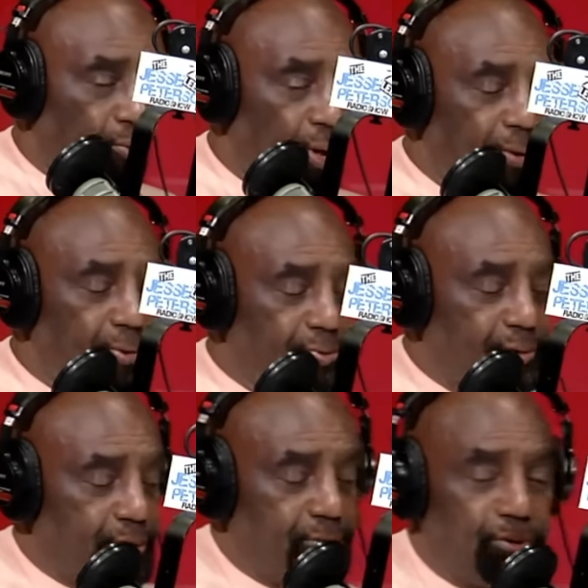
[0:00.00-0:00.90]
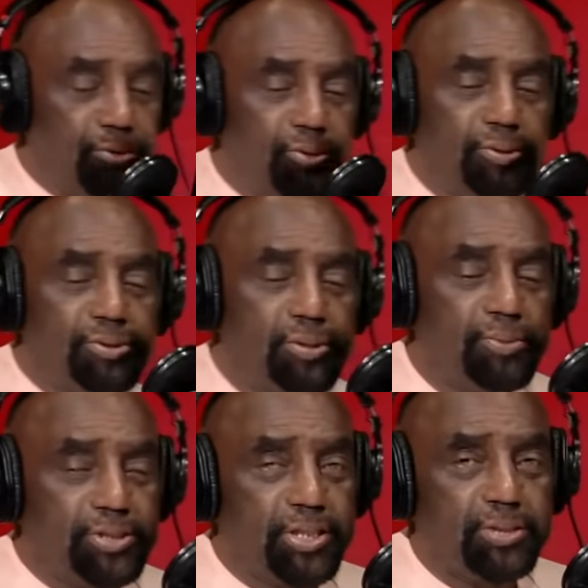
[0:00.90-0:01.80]
Welcome to the show. Doing
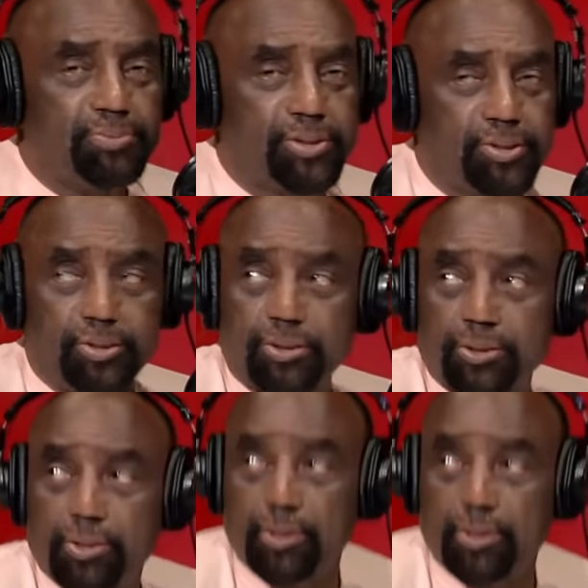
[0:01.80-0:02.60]
some adjustments here.